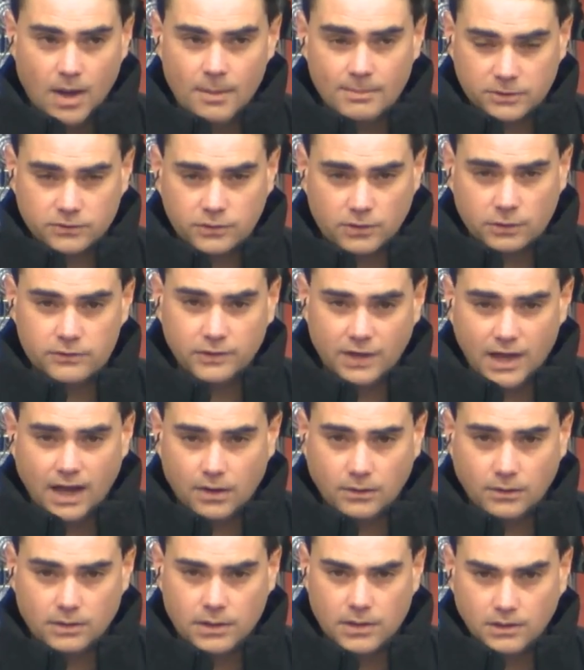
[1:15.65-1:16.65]
But it turns
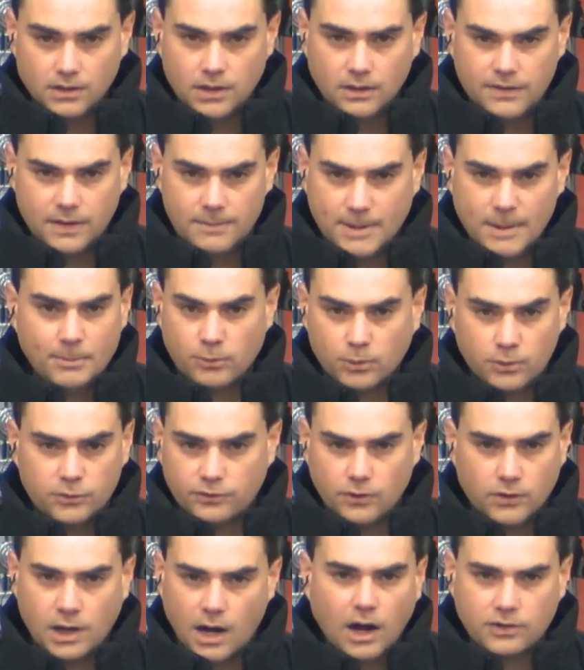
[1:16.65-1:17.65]
out that people were
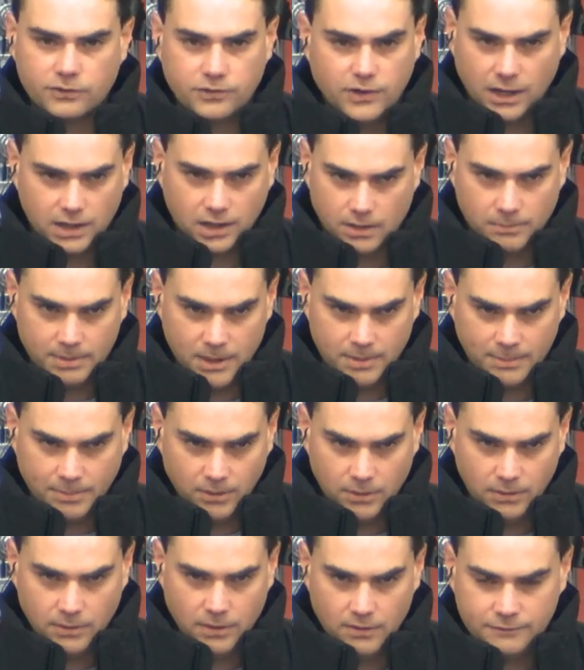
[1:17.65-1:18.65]
still carjacking
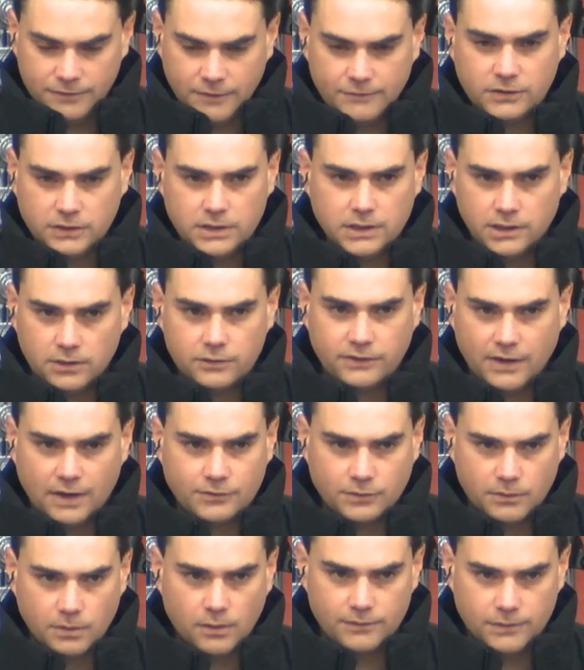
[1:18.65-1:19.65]
people 15 years
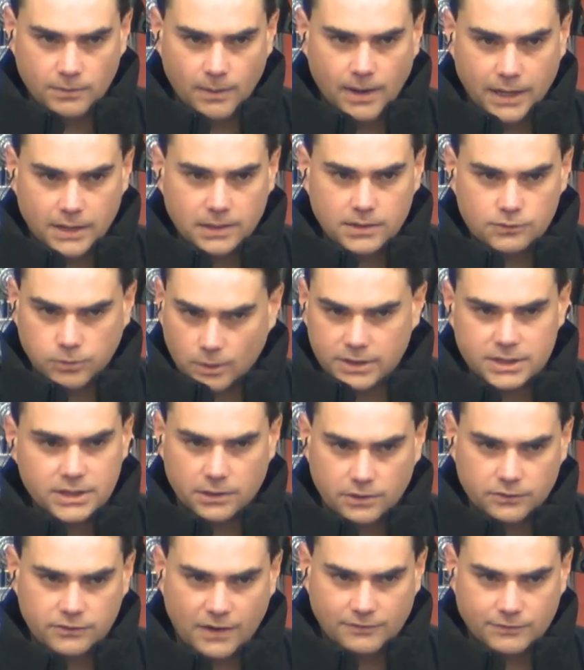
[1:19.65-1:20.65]
after Roe v. Wade, 20
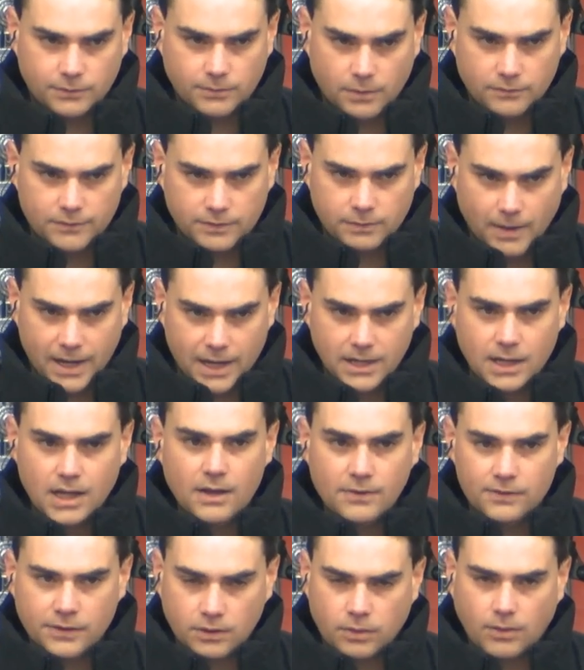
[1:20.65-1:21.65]
years after Roe v. Wade.
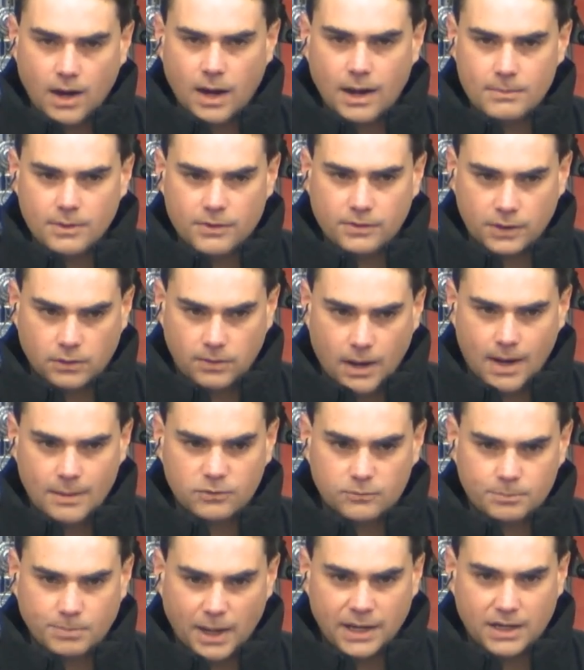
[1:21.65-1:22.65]
The crime
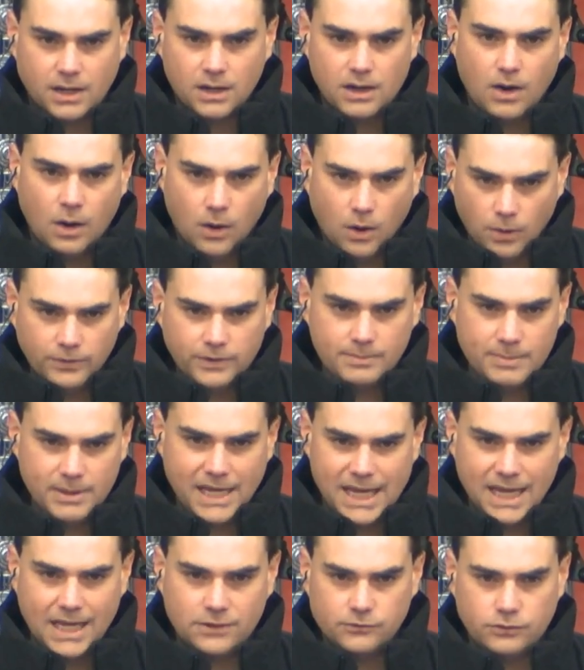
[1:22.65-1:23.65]
spike only
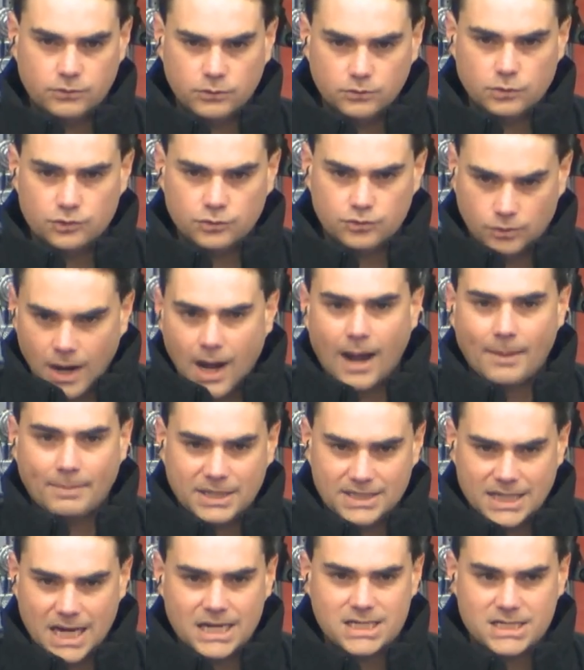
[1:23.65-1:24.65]
began to drop
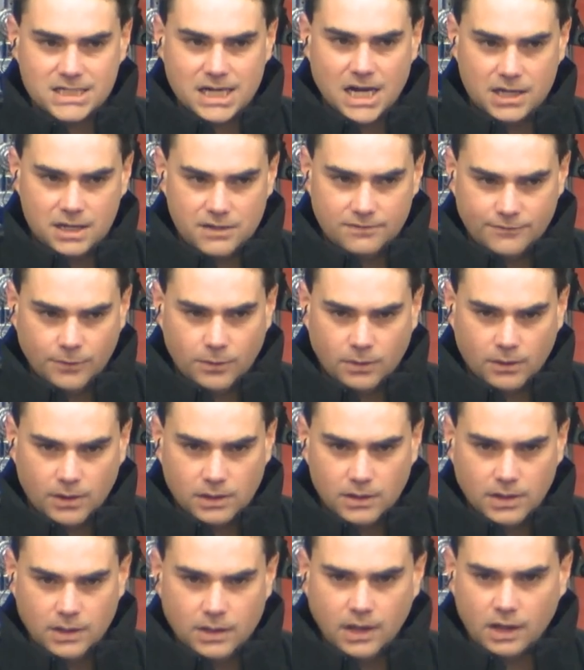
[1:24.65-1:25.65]
in
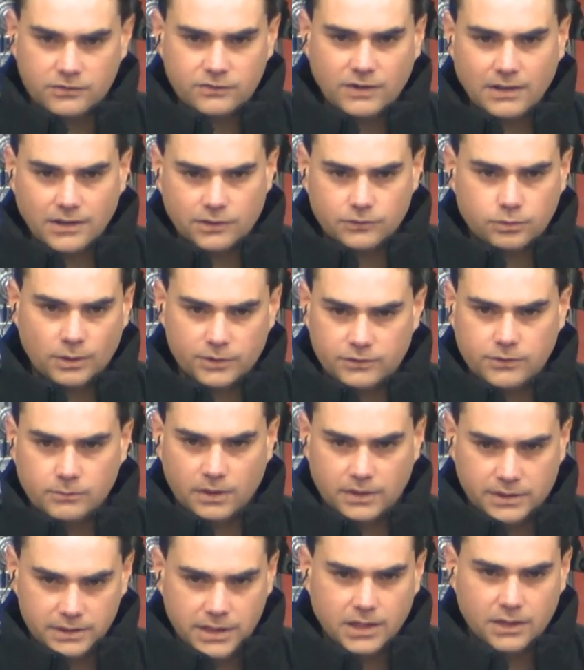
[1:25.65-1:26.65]
1994, a solid
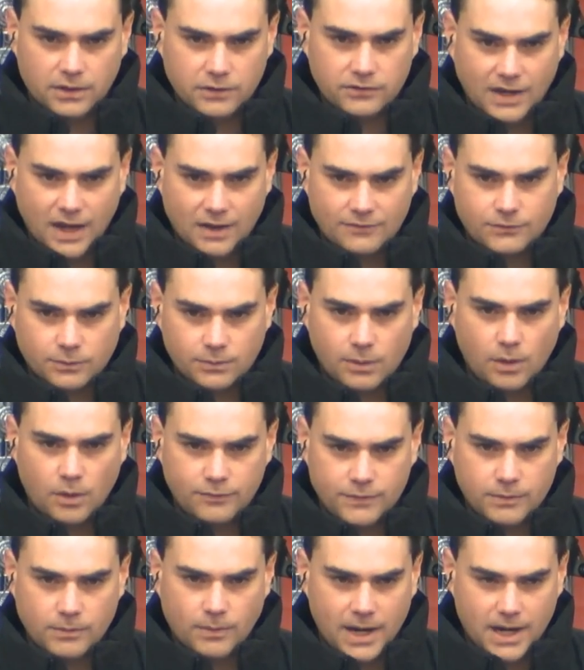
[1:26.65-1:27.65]
21 years after Roe
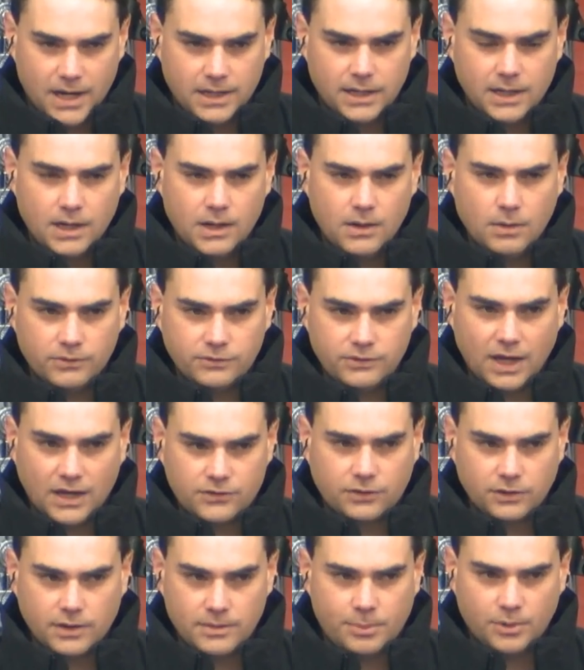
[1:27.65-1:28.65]
v. Wade was
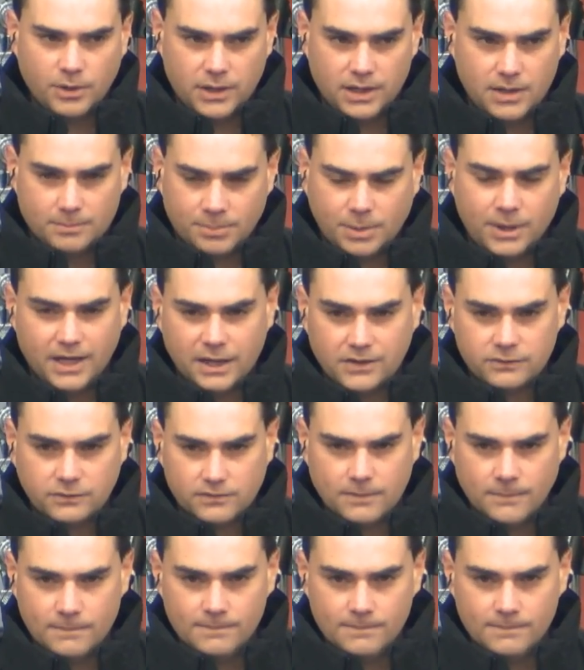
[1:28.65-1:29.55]
actually put in place.